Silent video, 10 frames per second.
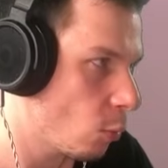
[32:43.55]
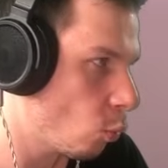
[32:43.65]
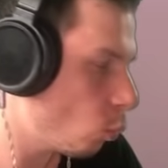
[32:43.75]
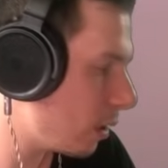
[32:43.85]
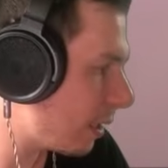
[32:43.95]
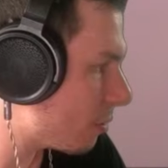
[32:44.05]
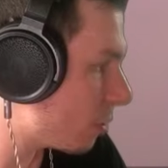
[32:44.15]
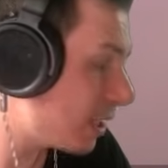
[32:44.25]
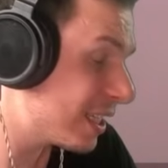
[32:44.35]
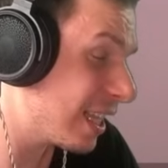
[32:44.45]
When it comes to
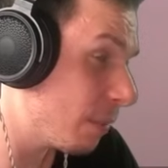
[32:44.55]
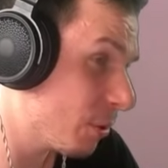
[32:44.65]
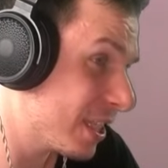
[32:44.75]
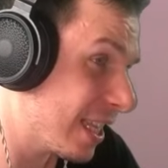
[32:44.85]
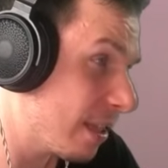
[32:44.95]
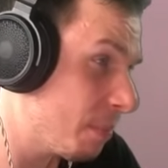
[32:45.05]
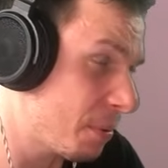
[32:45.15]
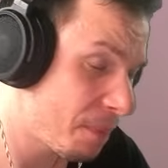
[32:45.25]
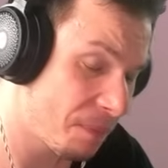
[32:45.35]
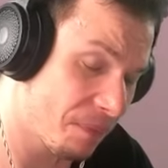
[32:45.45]
this teleport setup,
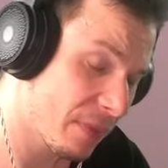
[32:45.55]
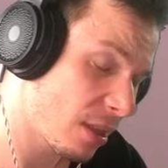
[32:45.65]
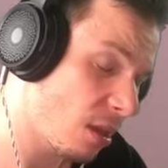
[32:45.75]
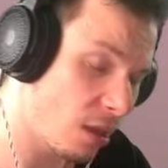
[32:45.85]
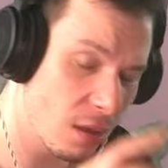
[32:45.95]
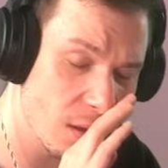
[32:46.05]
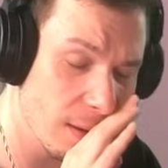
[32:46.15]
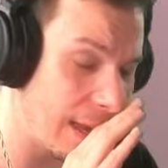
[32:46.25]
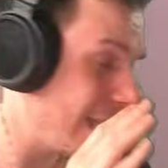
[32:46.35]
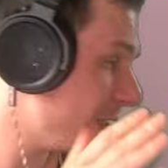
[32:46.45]

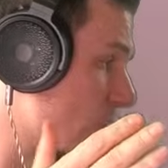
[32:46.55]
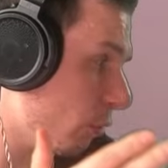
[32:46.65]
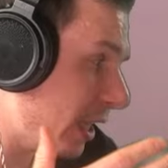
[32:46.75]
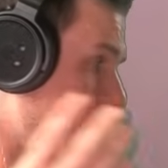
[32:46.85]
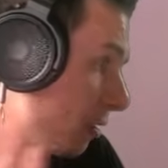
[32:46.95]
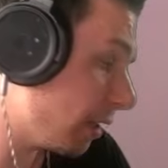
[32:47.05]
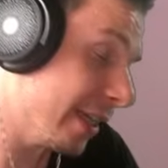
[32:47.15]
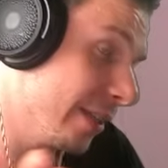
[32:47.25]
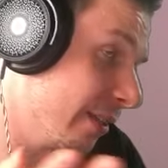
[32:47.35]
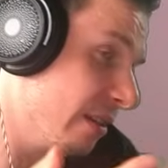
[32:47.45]
I showcase you
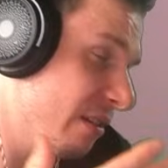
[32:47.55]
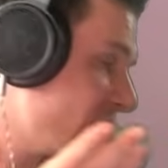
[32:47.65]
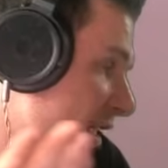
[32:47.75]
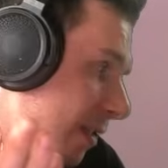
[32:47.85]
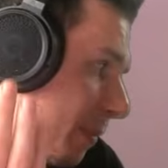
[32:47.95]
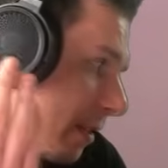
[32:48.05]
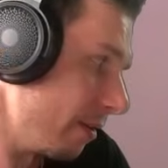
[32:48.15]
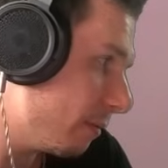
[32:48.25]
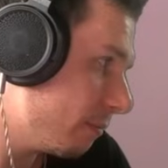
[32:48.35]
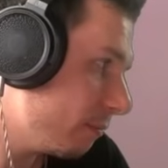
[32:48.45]
like there's just a better